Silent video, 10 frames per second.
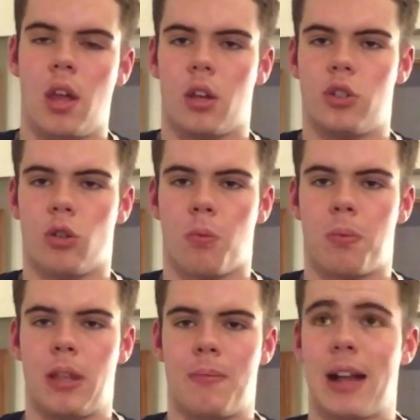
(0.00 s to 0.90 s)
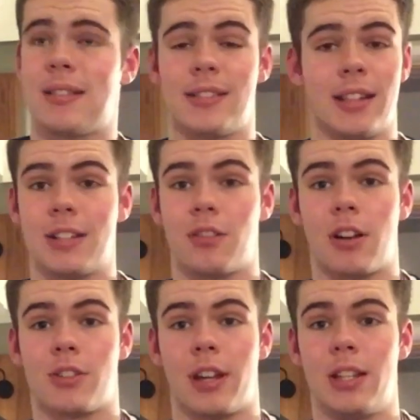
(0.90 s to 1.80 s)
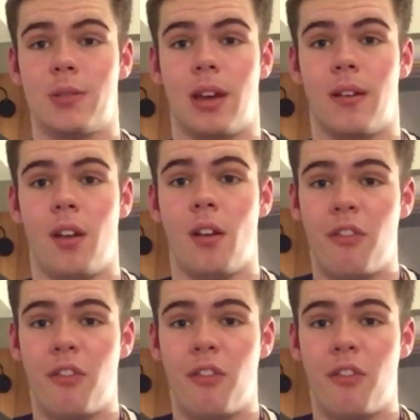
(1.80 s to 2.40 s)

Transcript: because your opinion matters. So let's crack straight into it.